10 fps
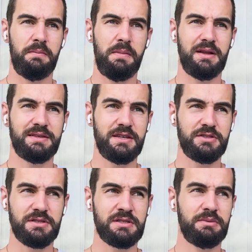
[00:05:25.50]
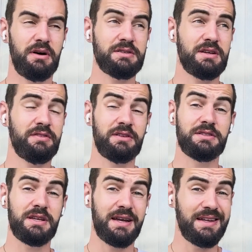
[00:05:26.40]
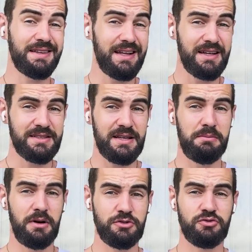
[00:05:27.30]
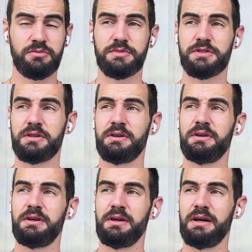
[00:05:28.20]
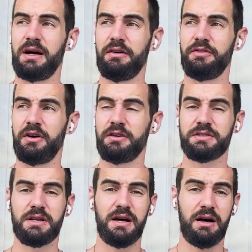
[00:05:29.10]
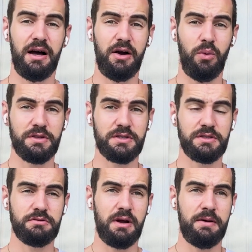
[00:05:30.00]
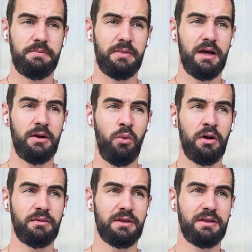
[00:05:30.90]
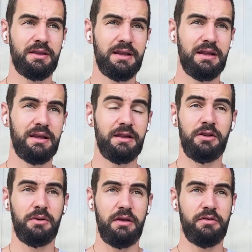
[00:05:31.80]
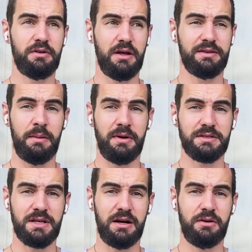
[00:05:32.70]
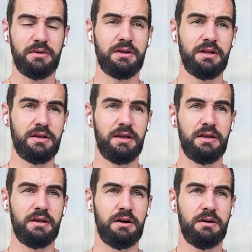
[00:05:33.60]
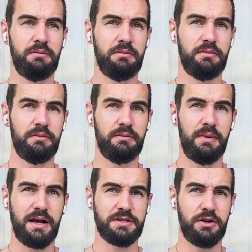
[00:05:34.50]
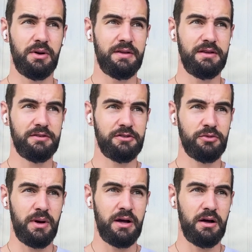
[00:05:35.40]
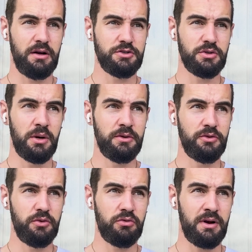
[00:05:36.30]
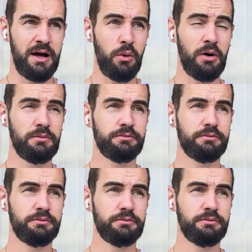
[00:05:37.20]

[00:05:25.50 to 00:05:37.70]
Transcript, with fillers: meditations in the past. I've done psychedelics like mushrooms. I've done uh, ayahuascas, right? And one, uh, you know, even at Temazcal in, in um, Mexico, like these sweat huts you go into for an hour.